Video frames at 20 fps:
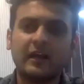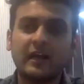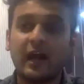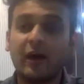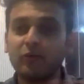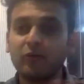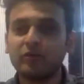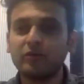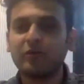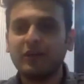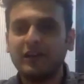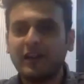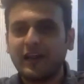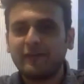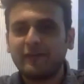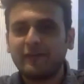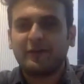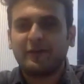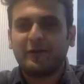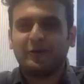And how is your
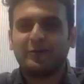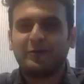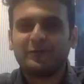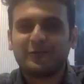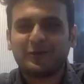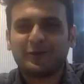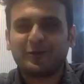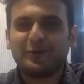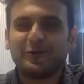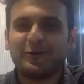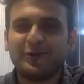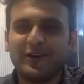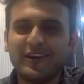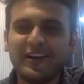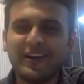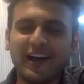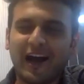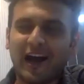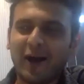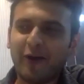life now? So
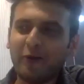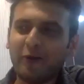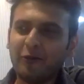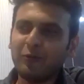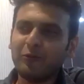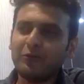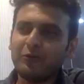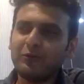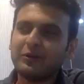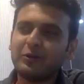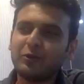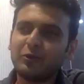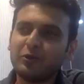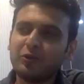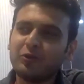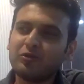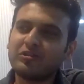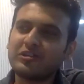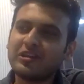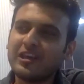how do
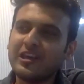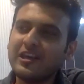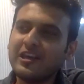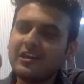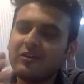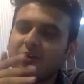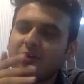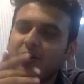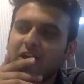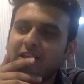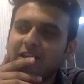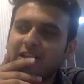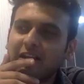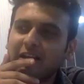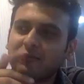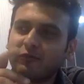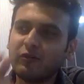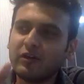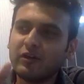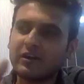you see
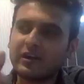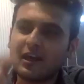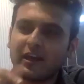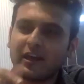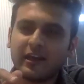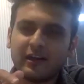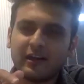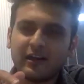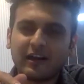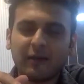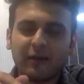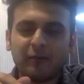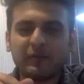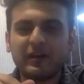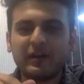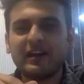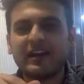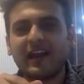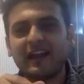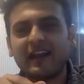yourself working in a
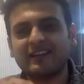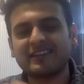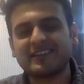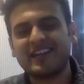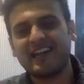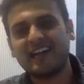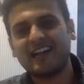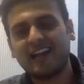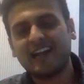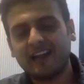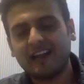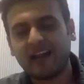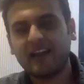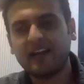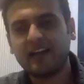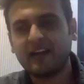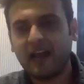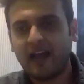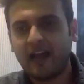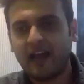company like
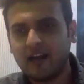Sterlite